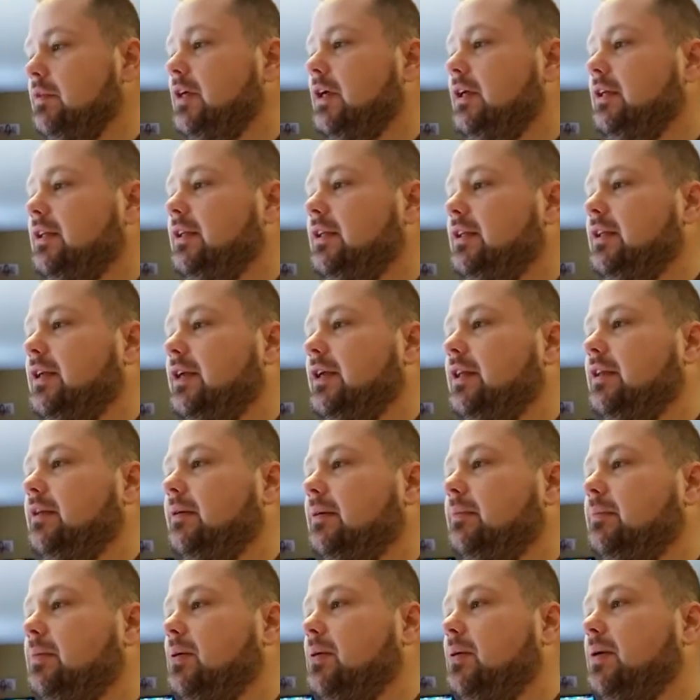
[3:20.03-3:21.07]
Not getting any of
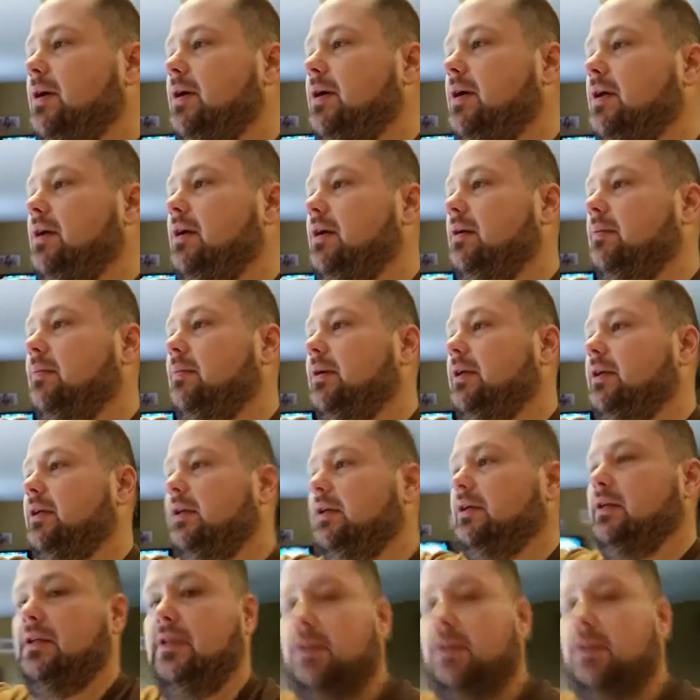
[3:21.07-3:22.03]
the porter yet, but